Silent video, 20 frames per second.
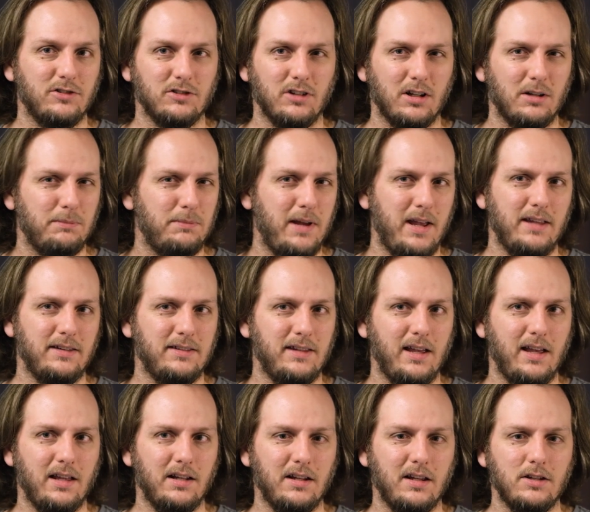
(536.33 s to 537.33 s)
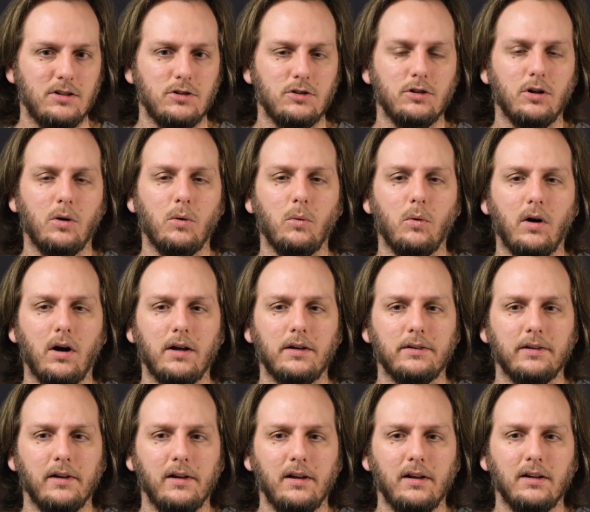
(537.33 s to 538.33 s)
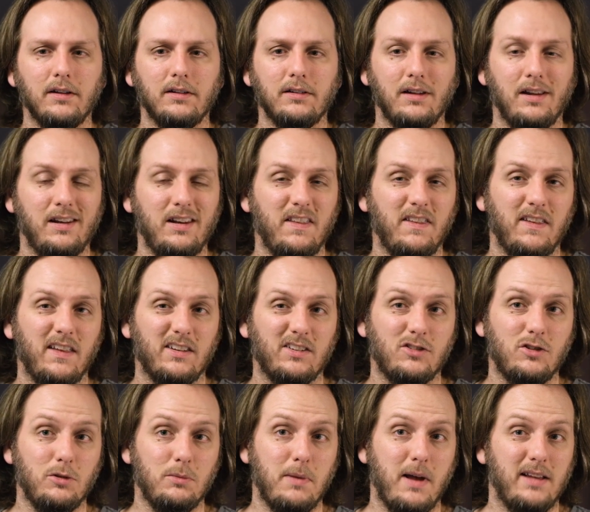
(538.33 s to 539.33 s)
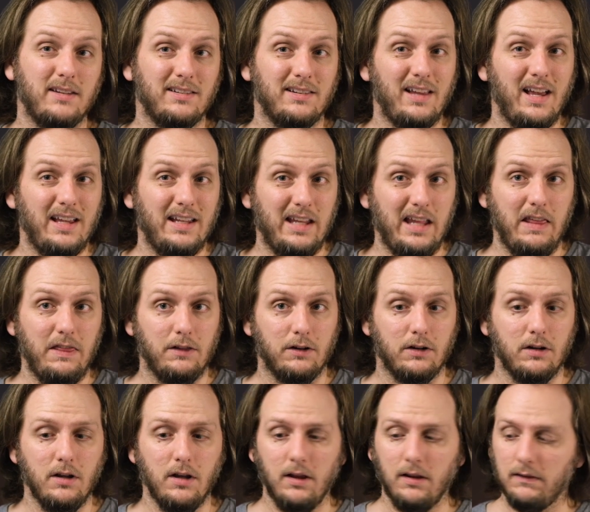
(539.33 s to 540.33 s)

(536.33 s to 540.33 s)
you're not a bass head, and you don't want anything that's too bass light either,